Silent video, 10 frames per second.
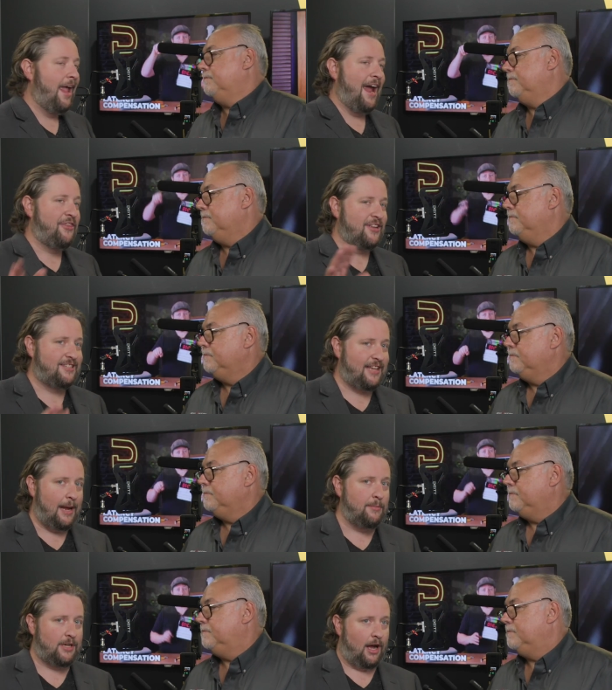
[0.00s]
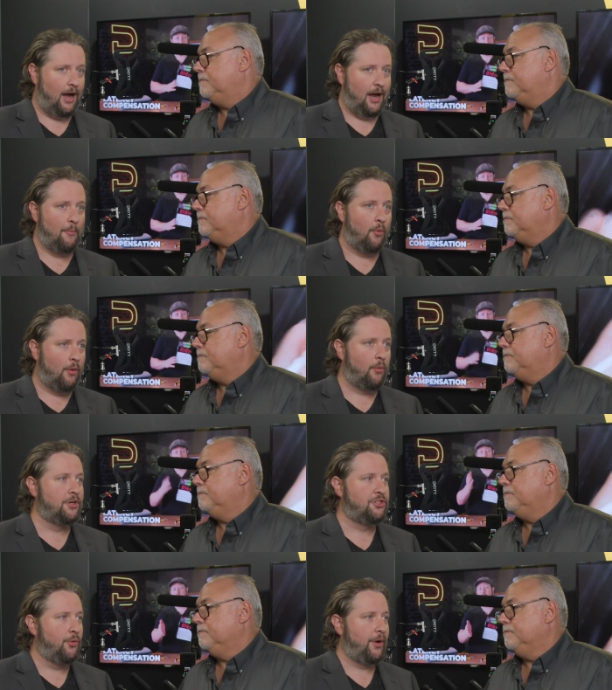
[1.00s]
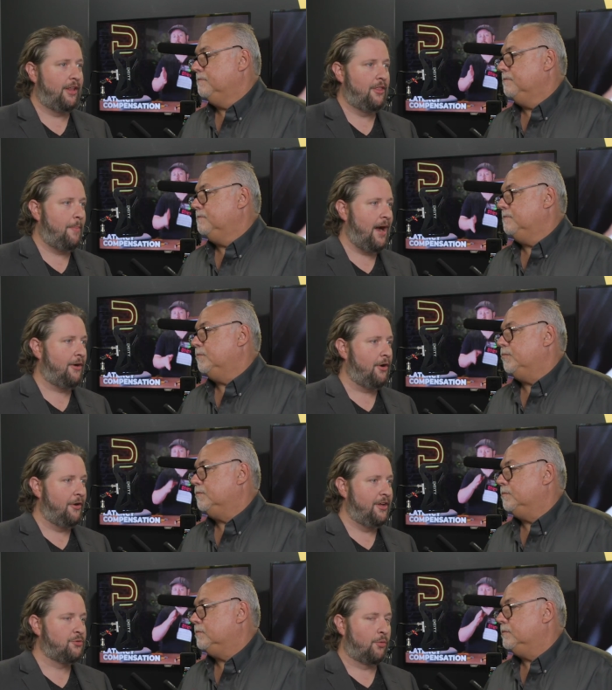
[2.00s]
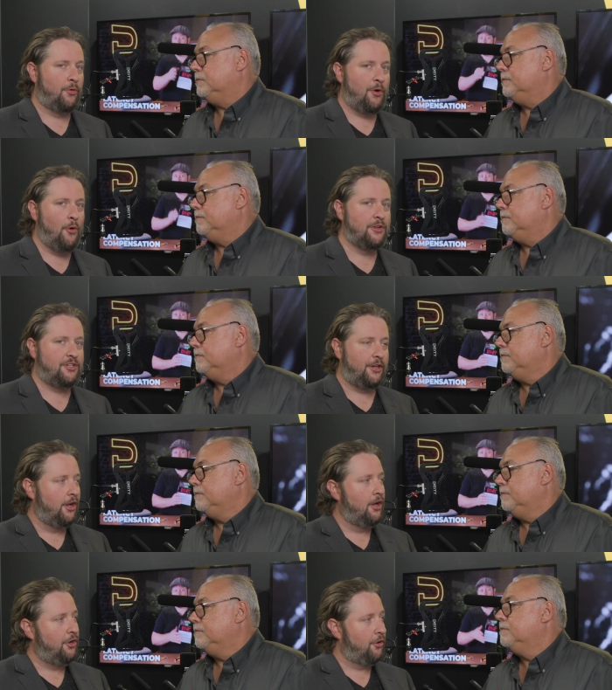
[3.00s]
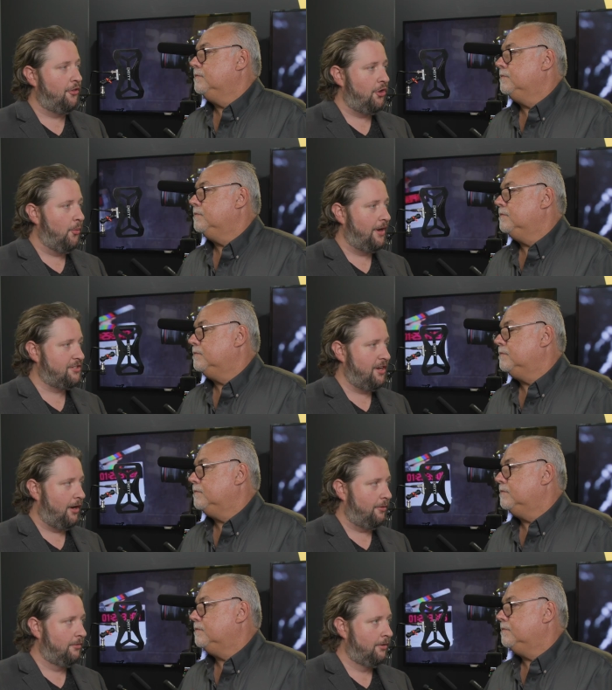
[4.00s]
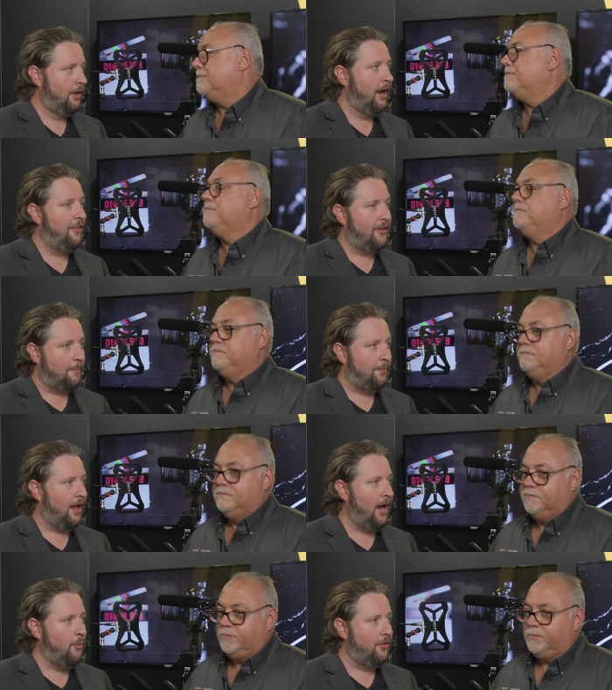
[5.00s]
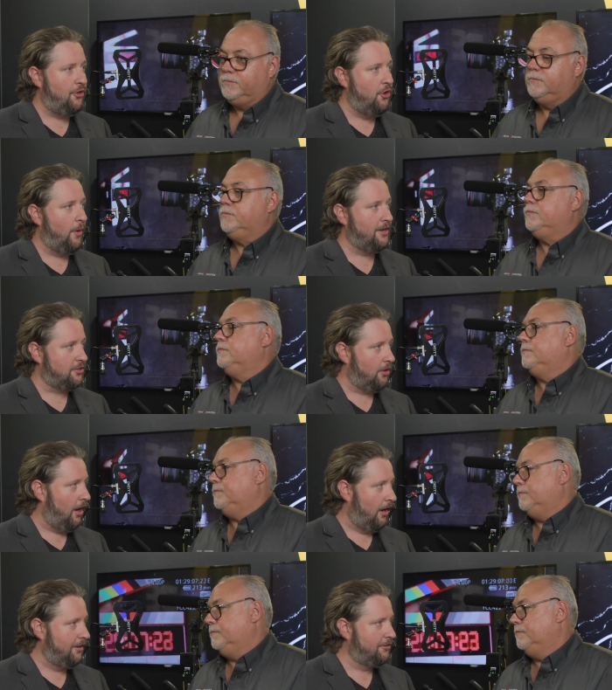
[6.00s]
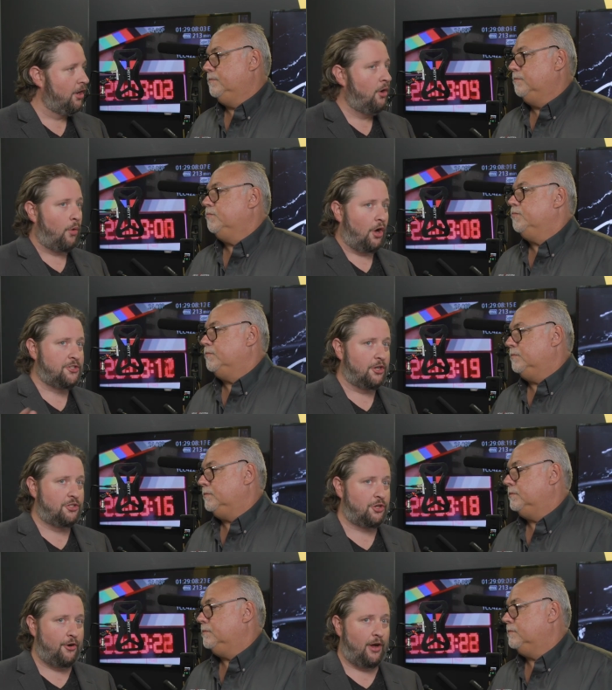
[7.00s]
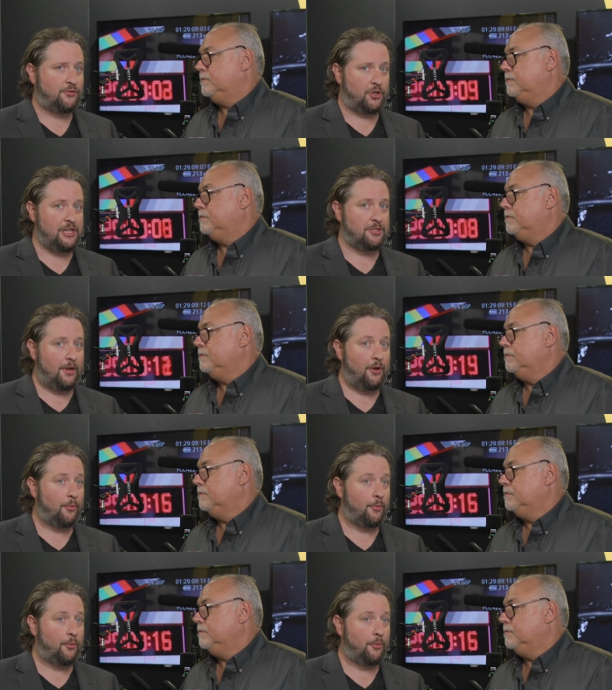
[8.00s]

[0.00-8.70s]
Speaker 1: At the same time, what we're doing in the background is we're noticing you're in the US now. And to comply with US laws, we're also going to turn off transmit